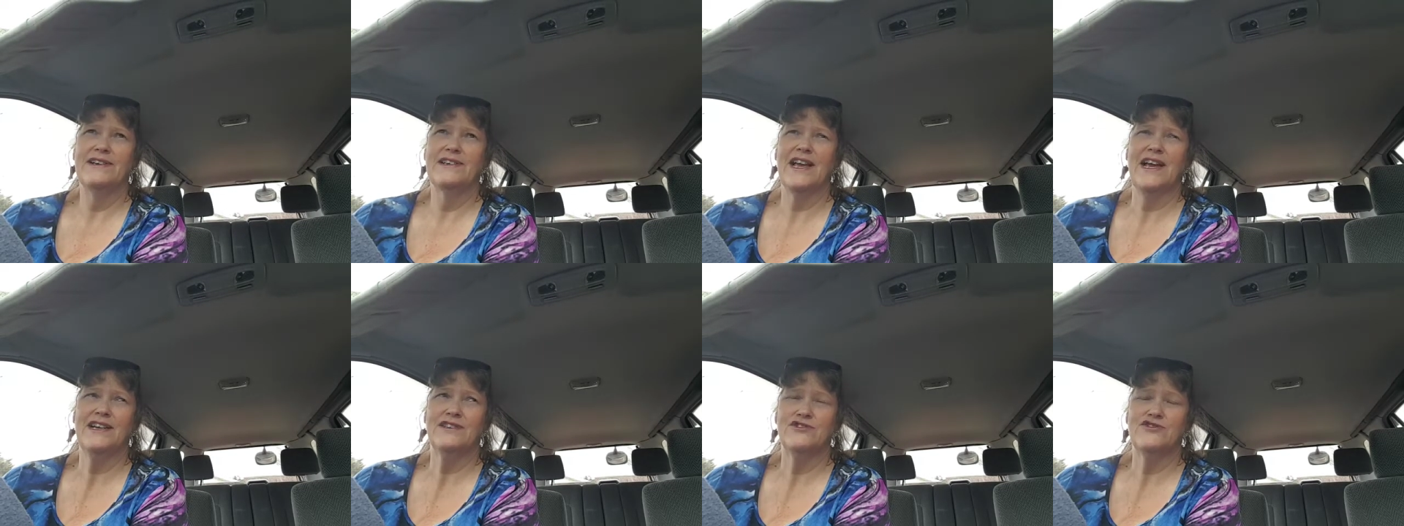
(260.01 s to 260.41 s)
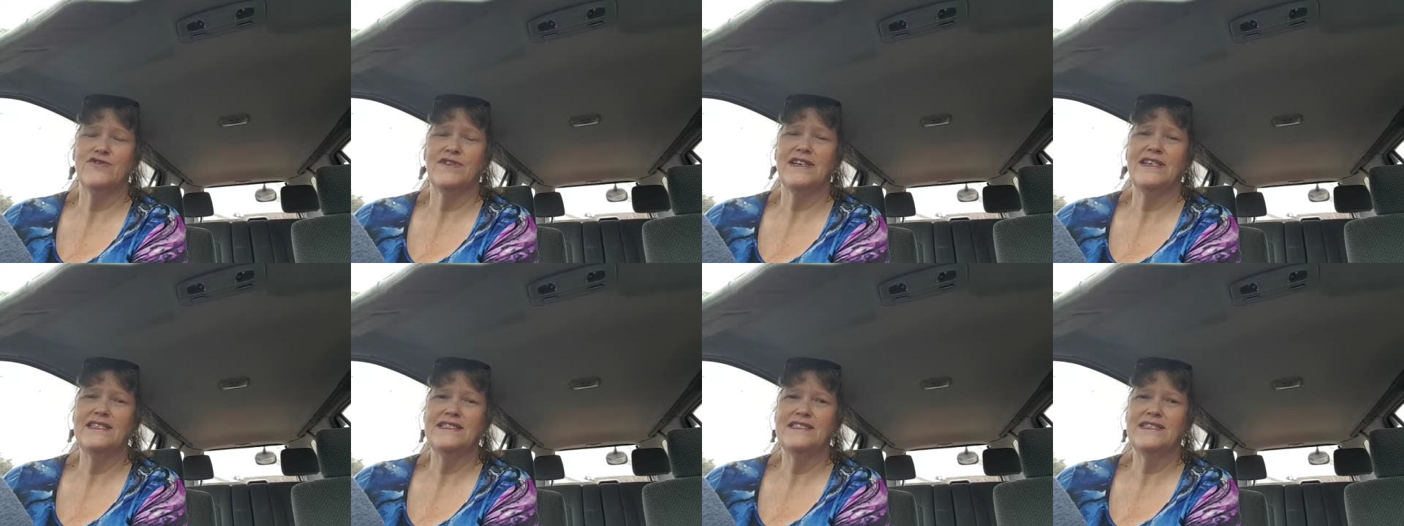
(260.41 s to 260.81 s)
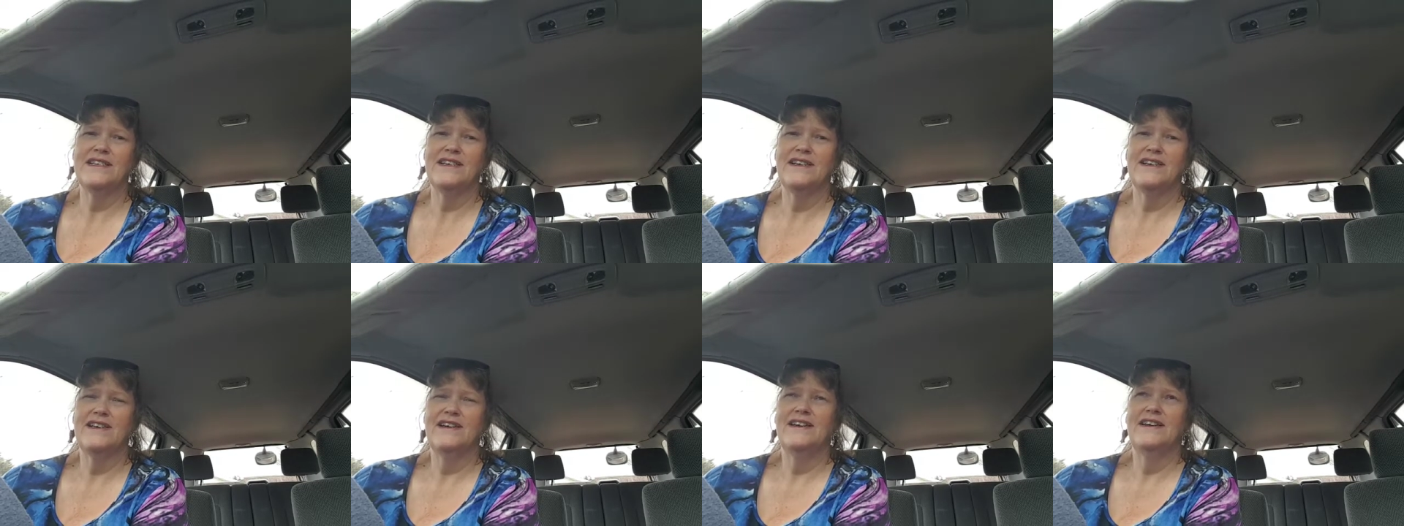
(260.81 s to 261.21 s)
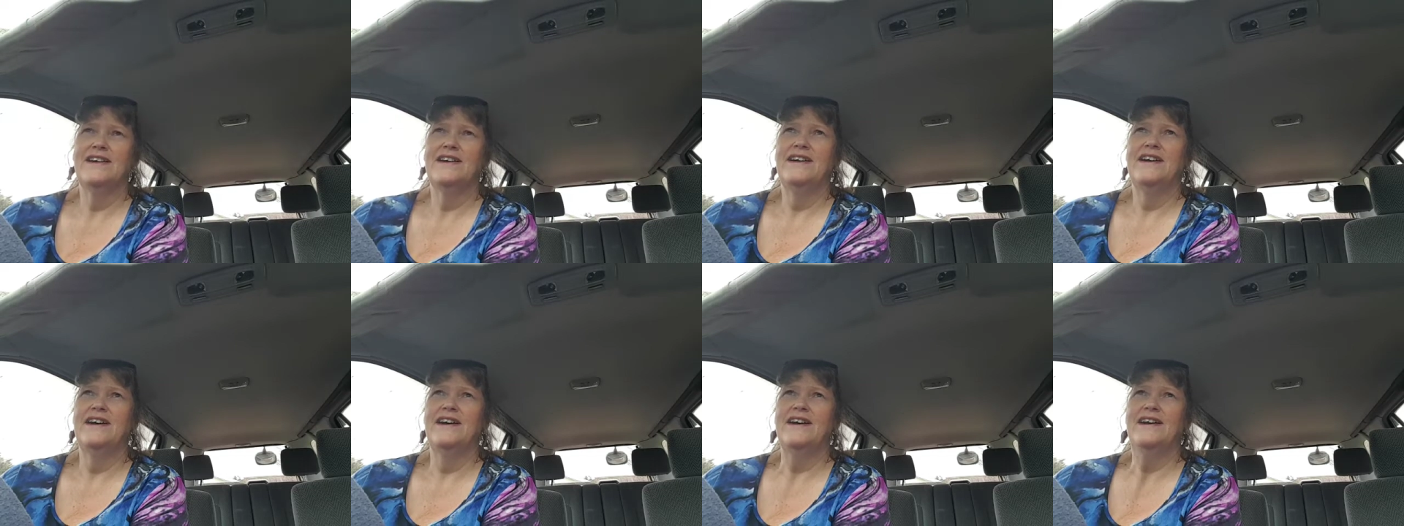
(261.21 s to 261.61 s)
countries
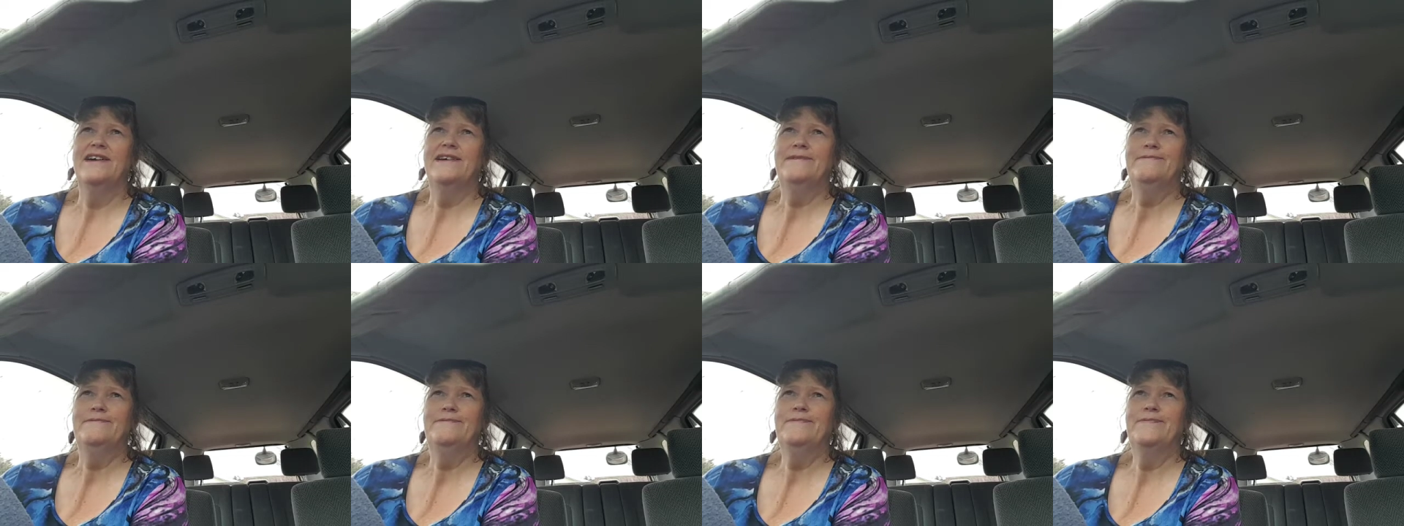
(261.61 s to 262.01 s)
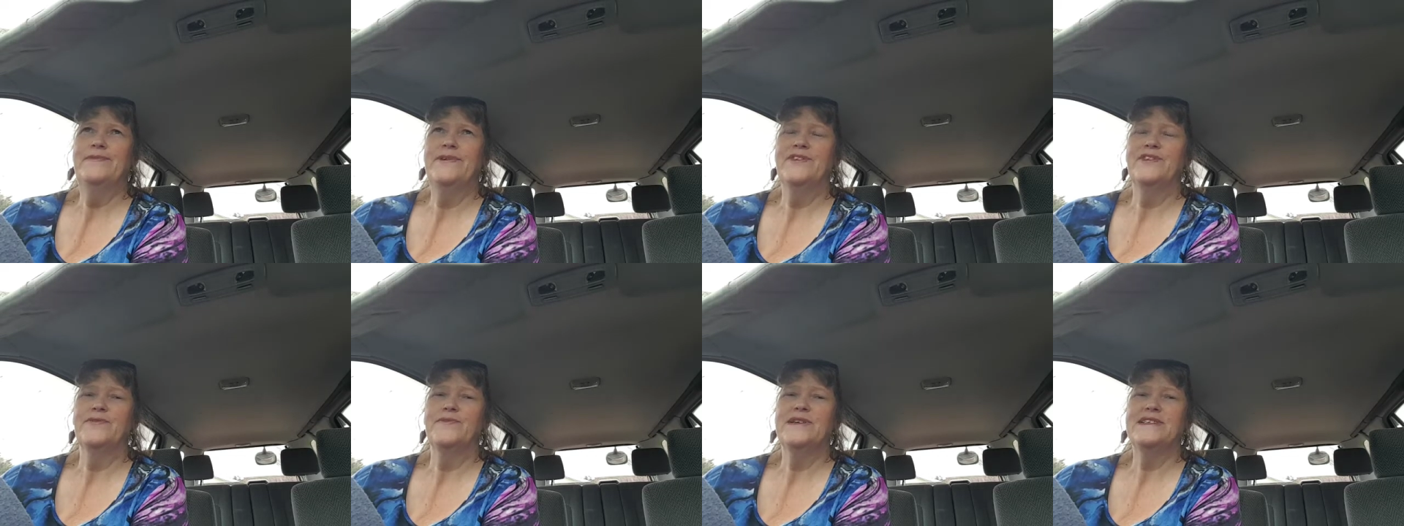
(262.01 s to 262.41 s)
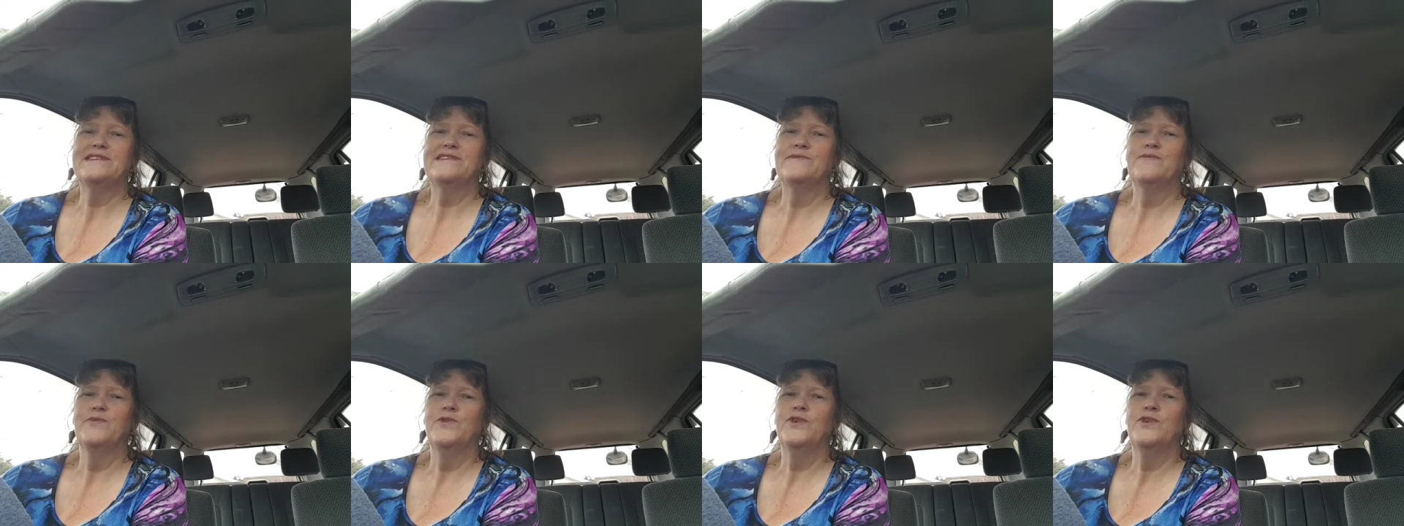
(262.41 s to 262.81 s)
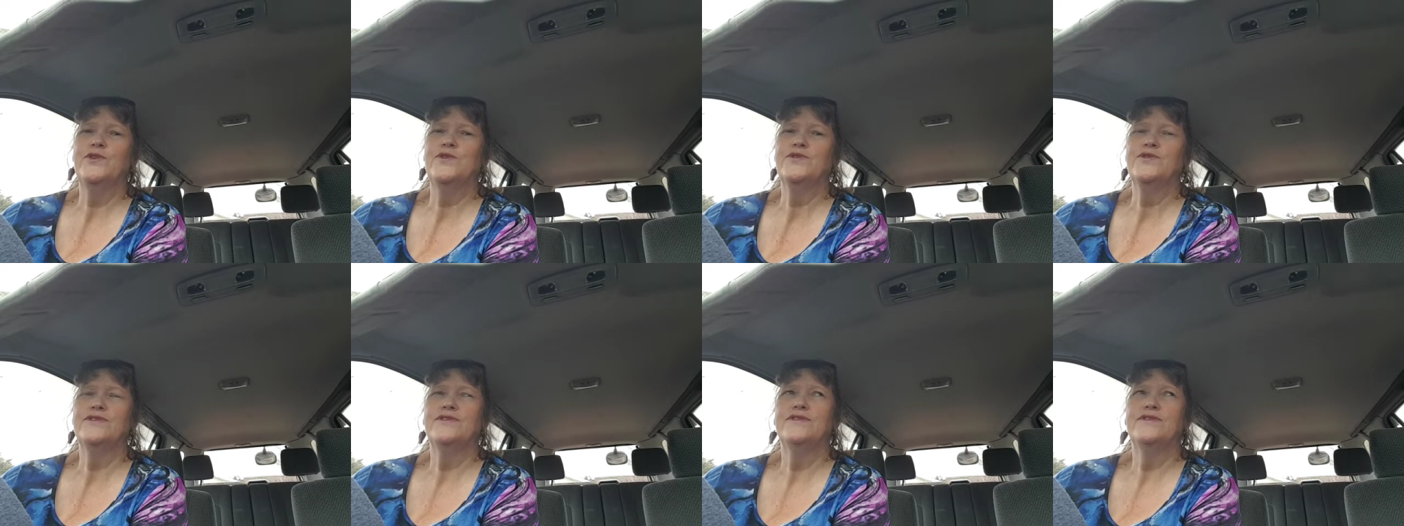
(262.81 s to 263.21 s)
in the Western world.